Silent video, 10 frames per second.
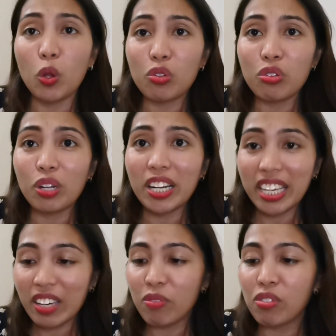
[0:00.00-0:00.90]
also
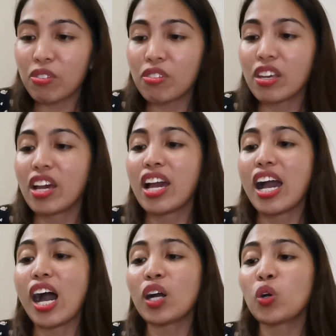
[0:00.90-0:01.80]
leaves
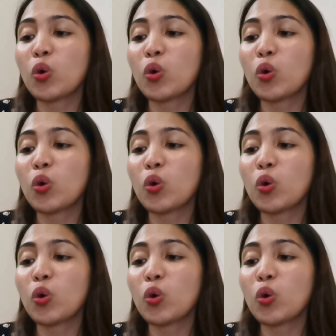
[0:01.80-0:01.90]
a